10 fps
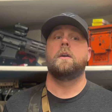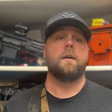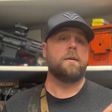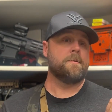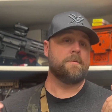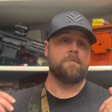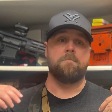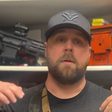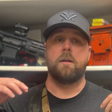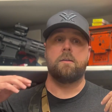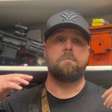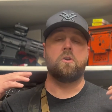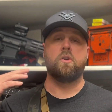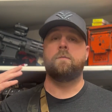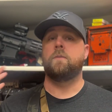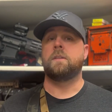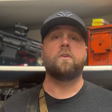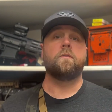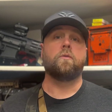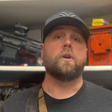It's
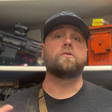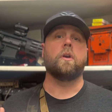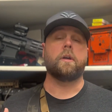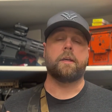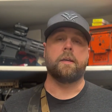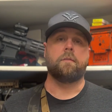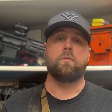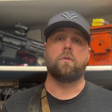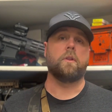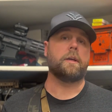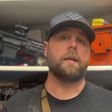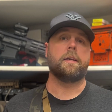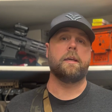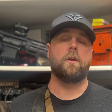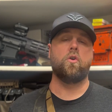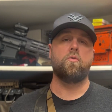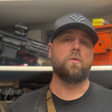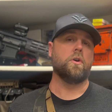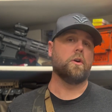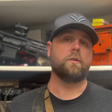good for a truck kit, for like a get
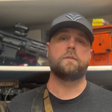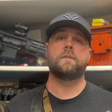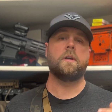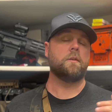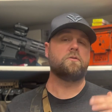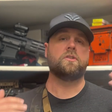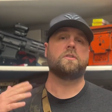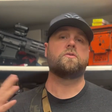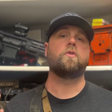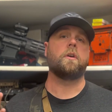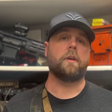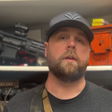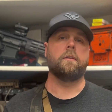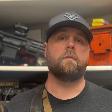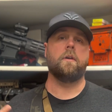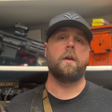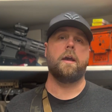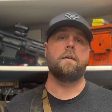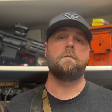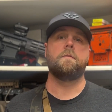home or just a truck kit to
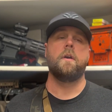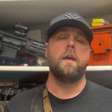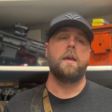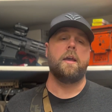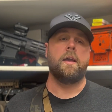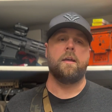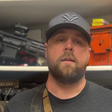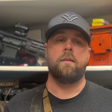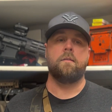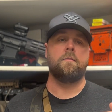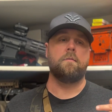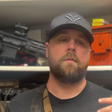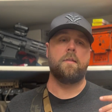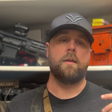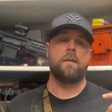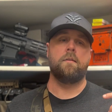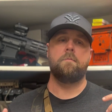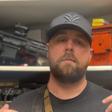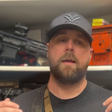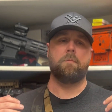have. And
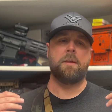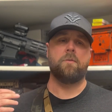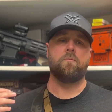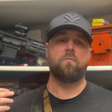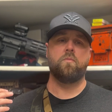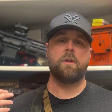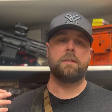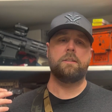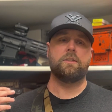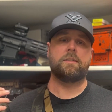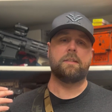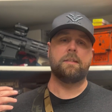then, I mean, really just